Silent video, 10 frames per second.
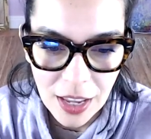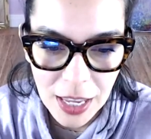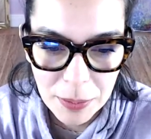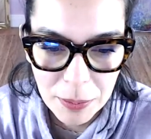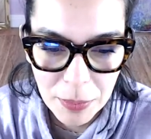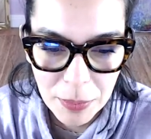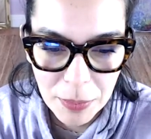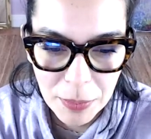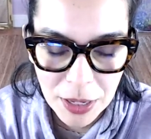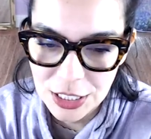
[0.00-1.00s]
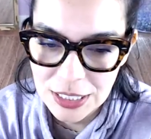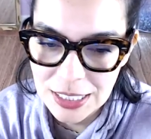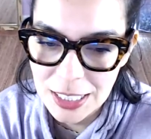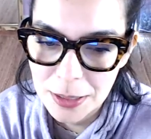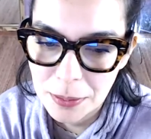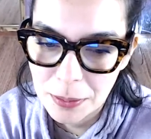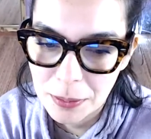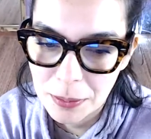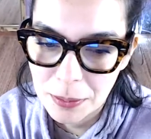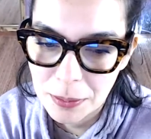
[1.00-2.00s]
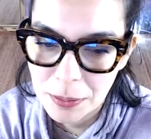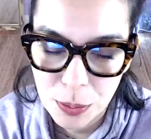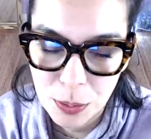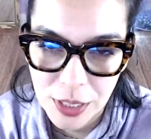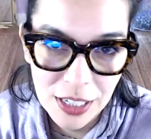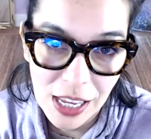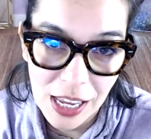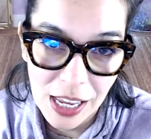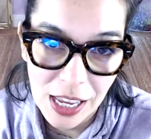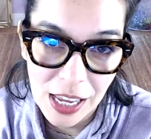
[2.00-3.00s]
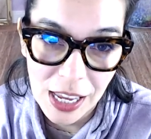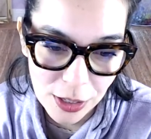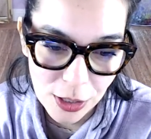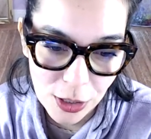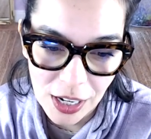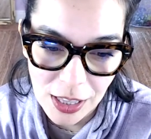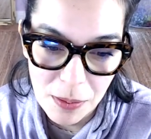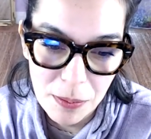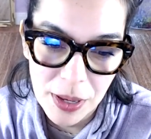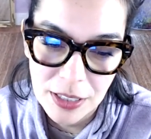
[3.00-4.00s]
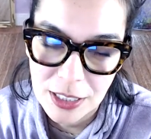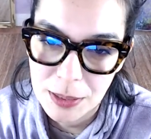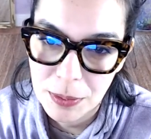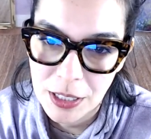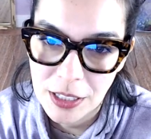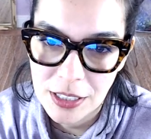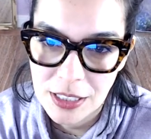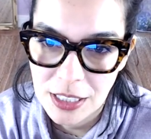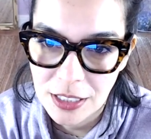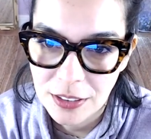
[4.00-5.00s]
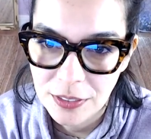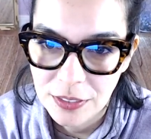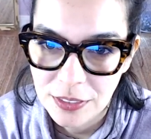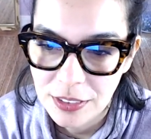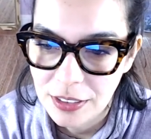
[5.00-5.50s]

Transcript: A minor slash C means you're playing an A minor and the bass is playing a C.